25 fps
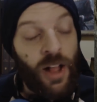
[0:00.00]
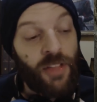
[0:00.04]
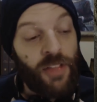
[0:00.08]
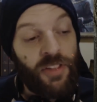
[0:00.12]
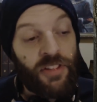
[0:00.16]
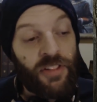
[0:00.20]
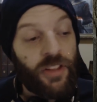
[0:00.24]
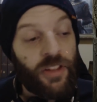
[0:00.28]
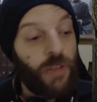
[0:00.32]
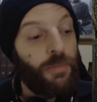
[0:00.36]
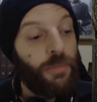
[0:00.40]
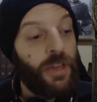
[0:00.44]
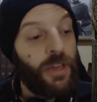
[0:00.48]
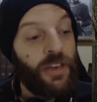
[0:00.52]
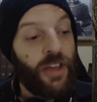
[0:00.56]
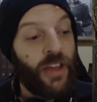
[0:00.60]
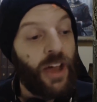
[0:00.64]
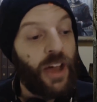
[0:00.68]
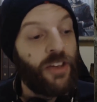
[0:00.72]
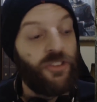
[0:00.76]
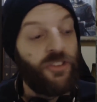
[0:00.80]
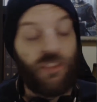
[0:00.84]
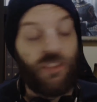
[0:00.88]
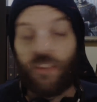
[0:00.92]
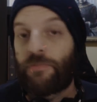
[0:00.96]
This can be
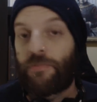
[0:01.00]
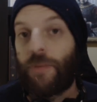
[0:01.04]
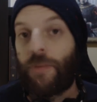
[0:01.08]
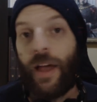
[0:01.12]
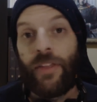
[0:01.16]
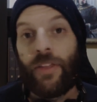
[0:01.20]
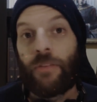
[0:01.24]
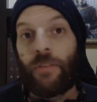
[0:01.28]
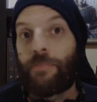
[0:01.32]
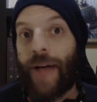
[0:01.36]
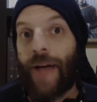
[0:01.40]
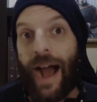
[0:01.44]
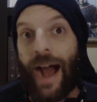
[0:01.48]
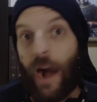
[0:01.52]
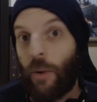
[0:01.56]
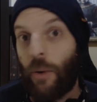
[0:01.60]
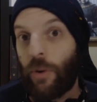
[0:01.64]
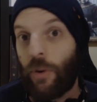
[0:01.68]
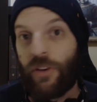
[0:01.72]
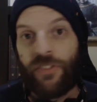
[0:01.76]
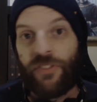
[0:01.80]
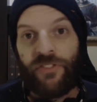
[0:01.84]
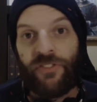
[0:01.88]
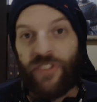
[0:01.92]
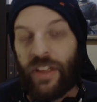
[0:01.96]
done just by the
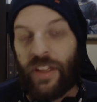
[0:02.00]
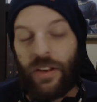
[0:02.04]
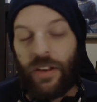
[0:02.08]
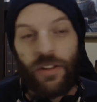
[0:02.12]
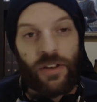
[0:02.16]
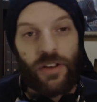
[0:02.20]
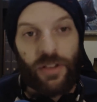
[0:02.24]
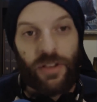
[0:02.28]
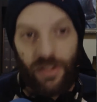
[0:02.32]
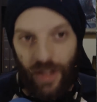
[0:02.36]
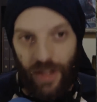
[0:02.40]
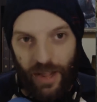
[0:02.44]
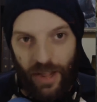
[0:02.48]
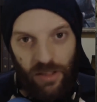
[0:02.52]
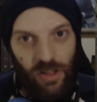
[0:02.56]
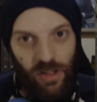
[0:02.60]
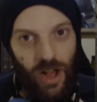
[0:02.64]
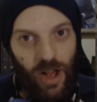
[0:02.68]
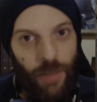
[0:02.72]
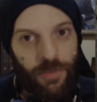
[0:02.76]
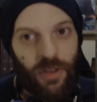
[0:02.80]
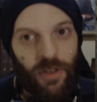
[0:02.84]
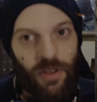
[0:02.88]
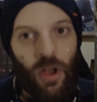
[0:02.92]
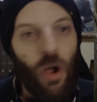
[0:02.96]
power of Fiends and
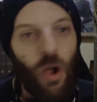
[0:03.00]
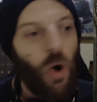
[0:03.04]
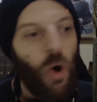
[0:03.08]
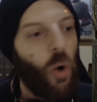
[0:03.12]
Cyclops,